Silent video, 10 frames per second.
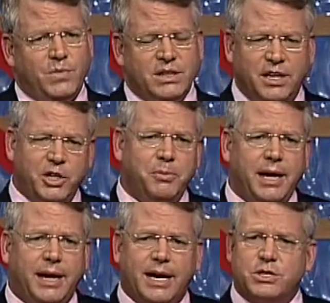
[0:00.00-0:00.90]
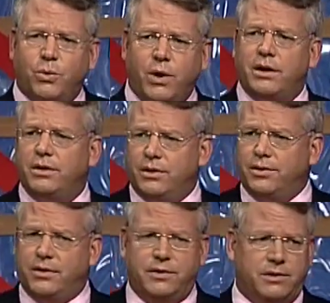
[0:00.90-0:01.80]
Now you may ask, what on
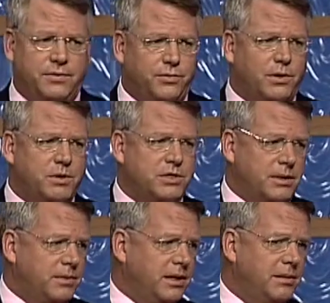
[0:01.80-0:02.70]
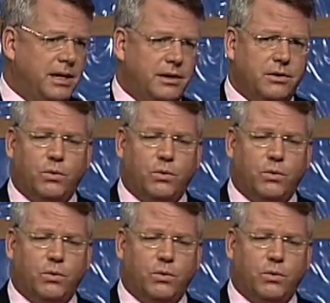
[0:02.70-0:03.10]
earth does a former submarine commander,